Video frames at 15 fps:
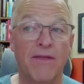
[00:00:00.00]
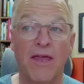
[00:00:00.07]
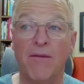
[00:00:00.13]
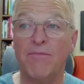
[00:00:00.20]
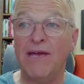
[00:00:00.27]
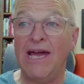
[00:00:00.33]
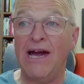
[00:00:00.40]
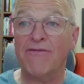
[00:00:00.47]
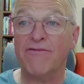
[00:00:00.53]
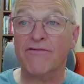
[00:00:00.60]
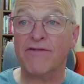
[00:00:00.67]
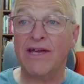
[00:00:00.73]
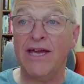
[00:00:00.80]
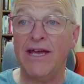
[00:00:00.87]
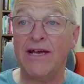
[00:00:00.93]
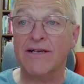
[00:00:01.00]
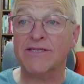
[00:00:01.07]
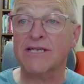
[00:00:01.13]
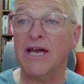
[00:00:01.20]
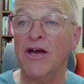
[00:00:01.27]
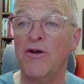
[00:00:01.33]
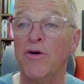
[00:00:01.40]
on behalf of
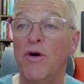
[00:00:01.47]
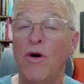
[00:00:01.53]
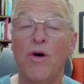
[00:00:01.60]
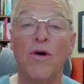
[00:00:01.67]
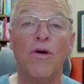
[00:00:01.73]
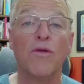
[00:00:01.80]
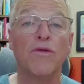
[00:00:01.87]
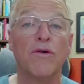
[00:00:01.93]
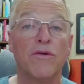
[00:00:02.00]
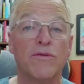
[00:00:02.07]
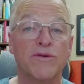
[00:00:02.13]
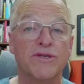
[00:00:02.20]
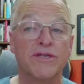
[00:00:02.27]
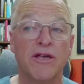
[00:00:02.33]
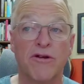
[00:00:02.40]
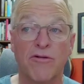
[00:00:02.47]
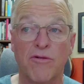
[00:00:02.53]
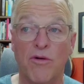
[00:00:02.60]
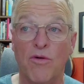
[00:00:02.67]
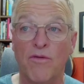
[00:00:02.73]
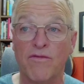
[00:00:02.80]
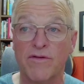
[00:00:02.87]
kings, and all those that
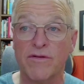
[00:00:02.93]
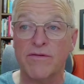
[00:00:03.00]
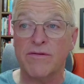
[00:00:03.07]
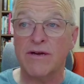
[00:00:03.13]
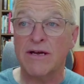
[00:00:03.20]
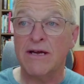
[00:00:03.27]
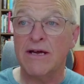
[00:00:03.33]
are over,